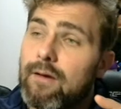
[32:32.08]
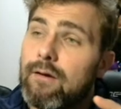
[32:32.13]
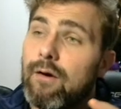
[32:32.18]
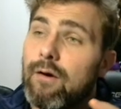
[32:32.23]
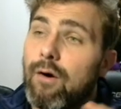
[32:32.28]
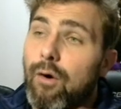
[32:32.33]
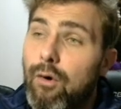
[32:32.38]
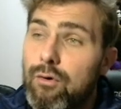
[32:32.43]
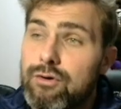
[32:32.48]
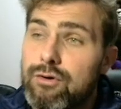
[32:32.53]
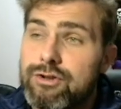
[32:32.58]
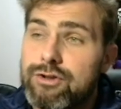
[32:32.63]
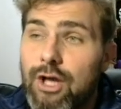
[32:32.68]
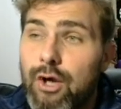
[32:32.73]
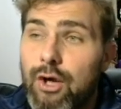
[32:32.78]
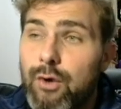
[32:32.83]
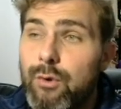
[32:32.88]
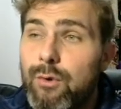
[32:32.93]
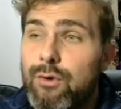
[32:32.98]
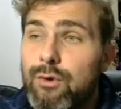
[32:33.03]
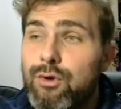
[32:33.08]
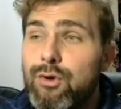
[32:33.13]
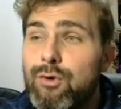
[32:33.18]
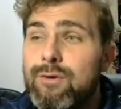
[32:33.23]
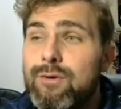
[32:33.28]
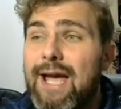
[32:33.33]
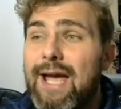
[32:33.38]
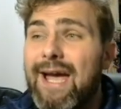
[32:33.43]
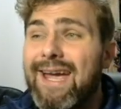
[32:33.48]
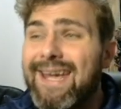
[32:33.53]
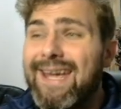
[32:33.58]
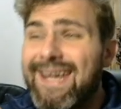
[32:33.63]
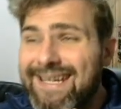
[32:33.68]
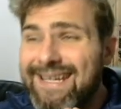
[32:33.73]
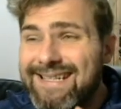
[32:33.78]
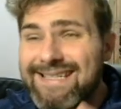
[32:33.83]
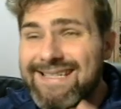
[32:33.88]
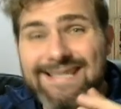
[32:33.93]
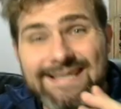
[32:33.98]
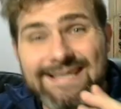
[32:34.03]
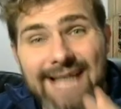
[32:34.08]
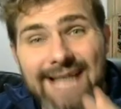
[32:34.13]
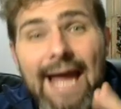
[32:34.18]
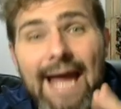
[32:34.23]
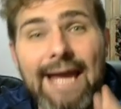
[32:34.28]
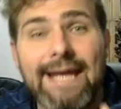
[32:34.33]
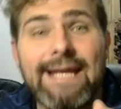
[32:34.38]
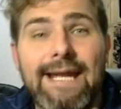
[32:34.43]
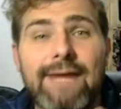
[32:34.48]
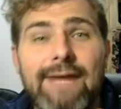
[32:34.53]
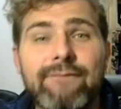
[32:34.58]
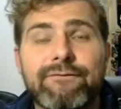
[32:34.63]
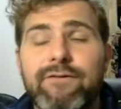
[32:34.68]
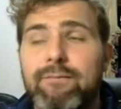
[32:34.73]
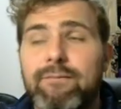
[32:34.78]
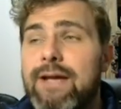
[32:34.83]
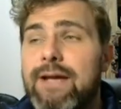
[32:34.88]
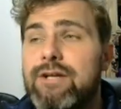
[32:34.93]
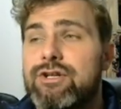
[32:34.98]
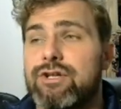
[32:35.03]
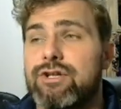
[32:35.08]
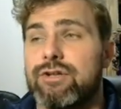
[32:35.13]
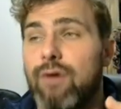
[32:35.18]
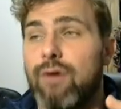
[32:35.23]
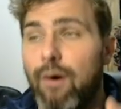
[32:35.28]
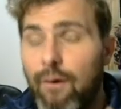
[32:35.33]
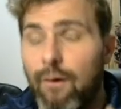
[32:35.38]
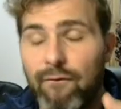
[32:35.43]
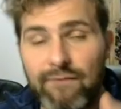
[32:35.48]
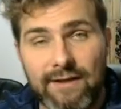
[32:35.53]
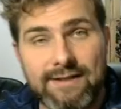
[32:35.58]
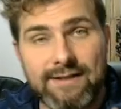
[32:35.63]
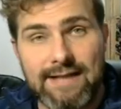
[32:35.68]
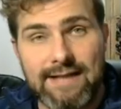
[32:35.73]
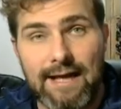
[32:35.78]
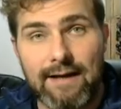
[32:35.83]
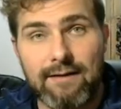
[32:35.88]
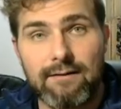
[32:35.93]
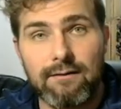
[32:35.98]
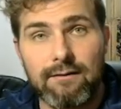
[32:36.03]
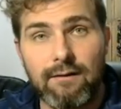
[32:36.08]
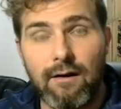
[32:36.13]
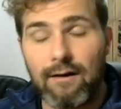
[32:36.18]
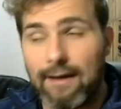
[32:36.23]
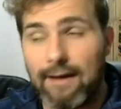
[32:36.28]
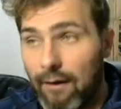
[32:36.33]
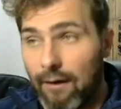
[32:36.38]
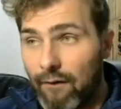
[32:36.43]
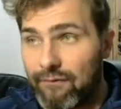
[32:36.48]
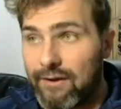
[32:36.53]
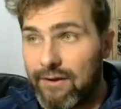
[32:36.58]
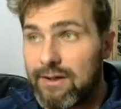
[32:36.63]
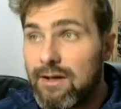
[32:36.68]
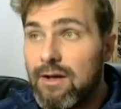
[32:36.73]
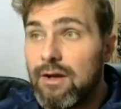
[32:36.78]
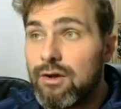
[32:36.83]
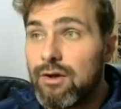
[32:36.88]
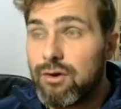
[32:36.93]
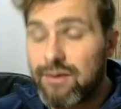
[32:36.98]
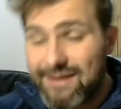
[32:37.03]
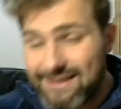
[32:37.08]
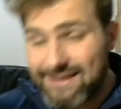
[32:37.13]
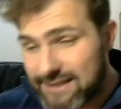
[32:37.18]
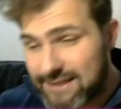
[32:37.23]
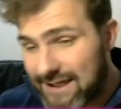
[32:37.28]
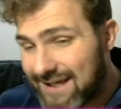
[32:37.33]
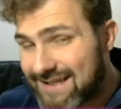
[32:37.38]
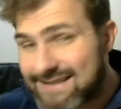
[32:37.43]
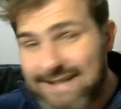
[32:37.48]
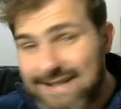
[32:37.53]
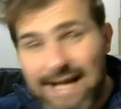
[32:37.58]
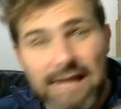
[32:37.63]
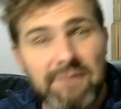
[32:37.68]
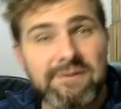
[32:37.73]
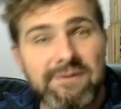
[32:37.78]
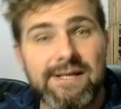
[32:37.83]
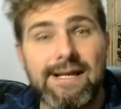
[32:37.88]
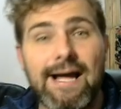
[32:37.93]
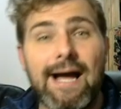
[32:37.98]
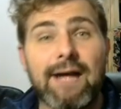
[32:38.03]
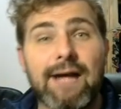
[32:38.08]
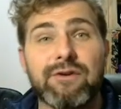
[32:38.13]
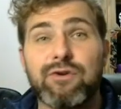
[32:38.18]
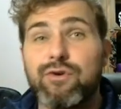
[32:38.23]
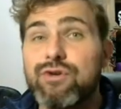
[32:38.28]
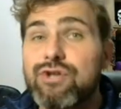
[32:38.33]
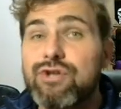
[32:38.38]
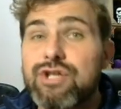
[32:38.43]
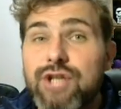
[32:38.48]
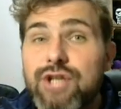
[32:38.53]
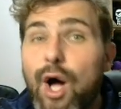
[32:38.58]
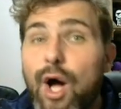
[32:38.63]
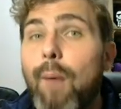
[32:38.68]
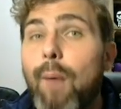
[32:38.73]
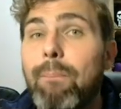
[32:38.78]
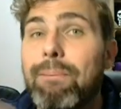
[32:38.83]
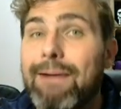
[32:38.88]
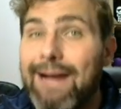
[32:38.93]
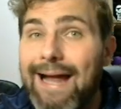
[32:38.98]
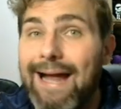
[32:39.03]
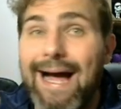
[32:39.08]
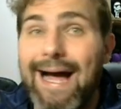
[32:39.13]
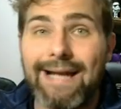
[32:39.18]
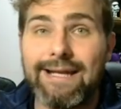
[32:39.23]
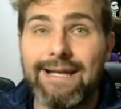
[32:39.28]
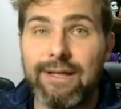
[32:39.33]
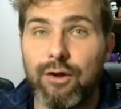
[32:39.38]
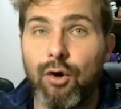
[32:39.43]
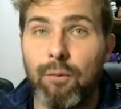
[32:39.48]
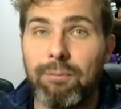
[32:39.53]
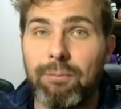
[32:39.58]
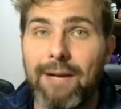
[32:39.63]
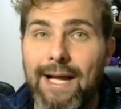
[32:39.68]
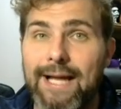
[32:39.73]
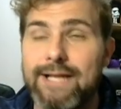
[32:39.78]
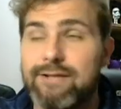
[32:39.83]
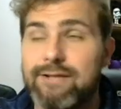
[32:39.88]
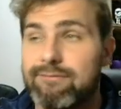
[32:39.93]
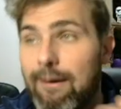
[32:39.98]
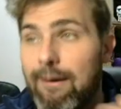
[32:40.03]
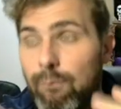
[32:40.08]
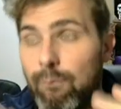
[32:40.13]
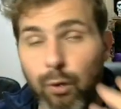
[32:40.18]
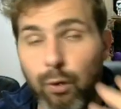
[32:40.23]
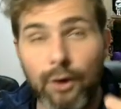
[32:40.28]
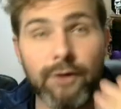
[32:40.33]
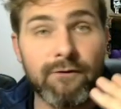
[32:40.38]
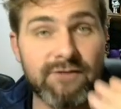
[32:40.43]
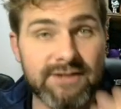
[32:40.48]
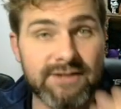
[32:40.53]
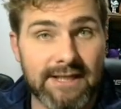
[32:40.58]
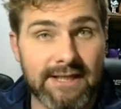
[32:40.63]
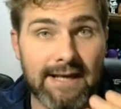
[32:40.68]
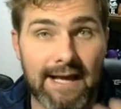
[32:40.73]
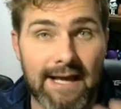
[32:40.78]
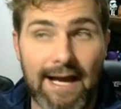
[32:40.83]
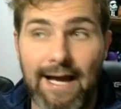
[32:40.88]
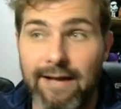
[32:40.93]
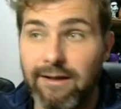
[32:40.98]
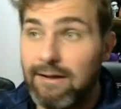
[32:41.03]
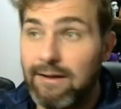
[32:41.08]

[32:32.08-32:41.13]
Also, you get insane information off this deck. Okay, you can see exactly what's in the hand. You can start planning your plays around what you've seen in the hand.